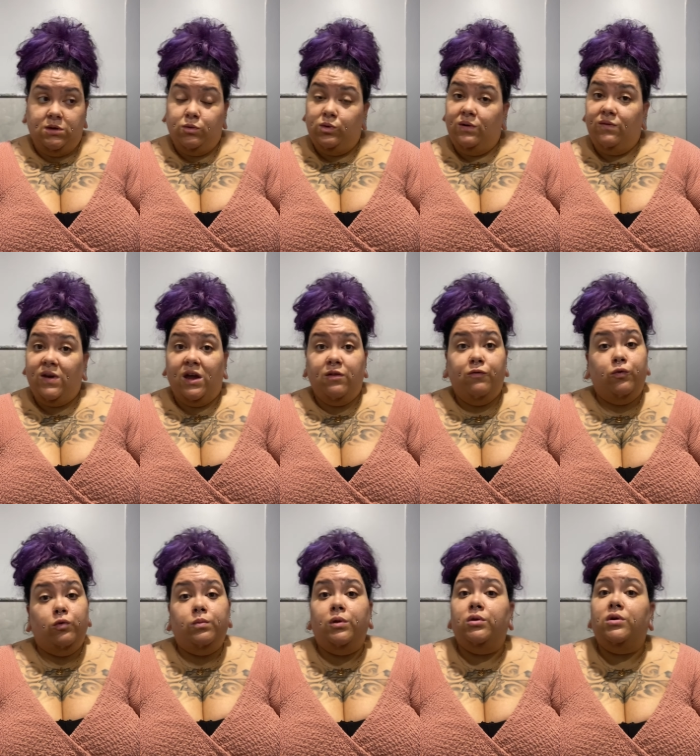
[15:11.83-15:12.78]
We've had
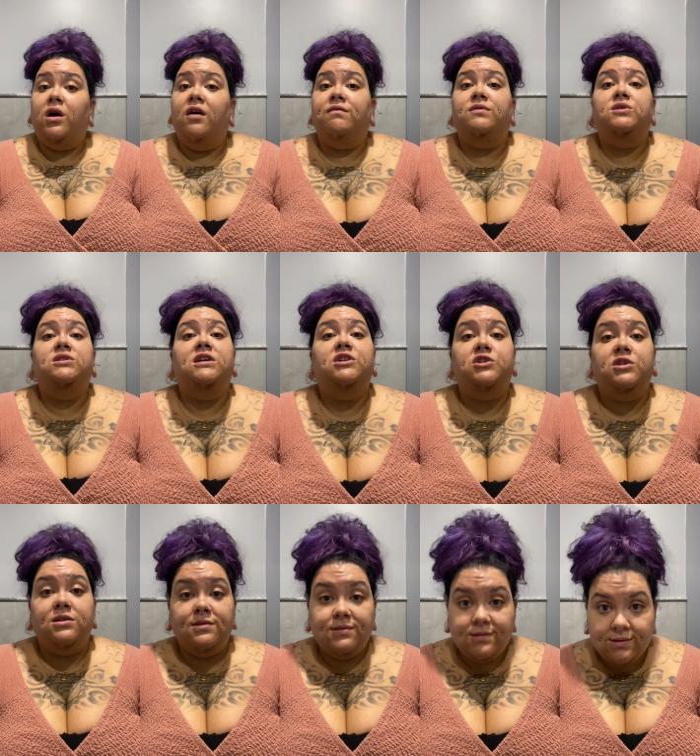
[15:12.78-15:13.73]
full-blown
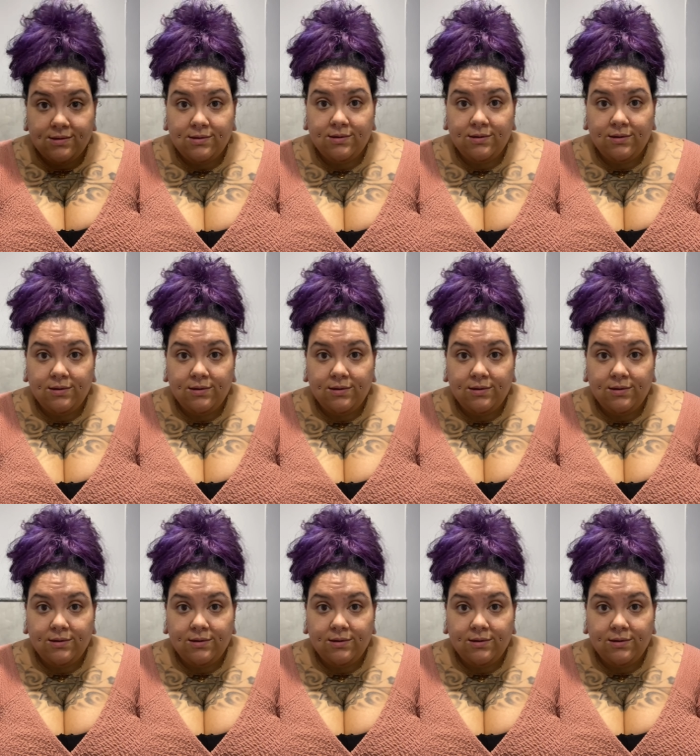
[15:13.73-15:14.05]
conversations,